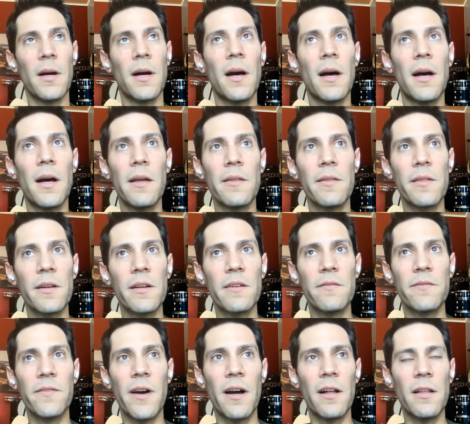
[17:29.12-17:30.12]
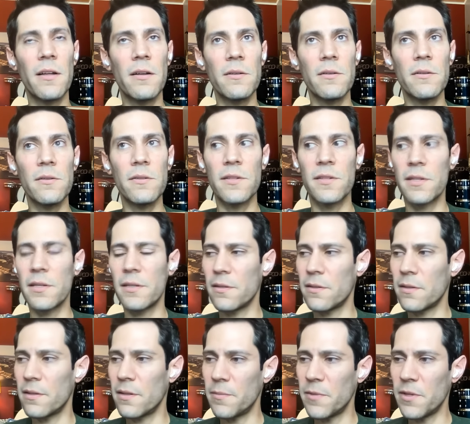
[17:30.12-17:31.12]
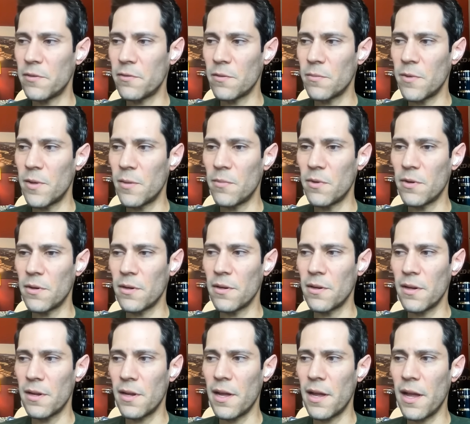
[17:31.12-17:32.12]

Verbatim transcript: The Cavallos, let me remember.